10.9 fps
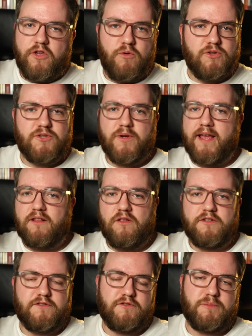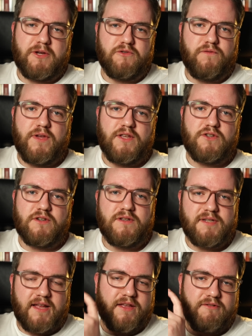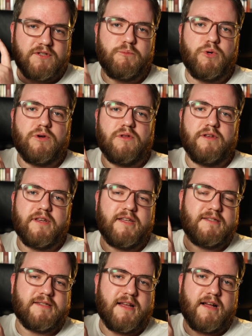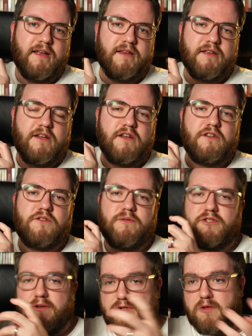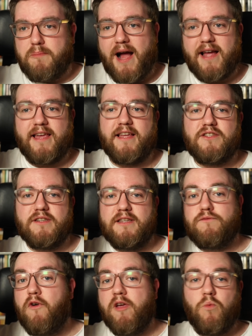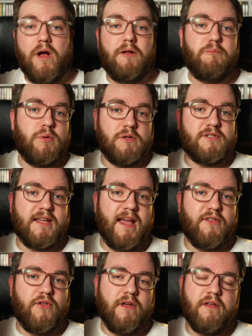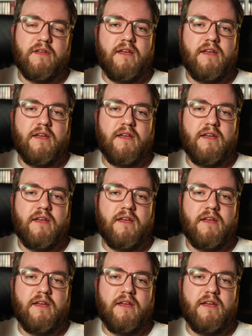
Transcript: You also get lots of special features and there is a booklet inside. So in terms of the package, it's very well put together,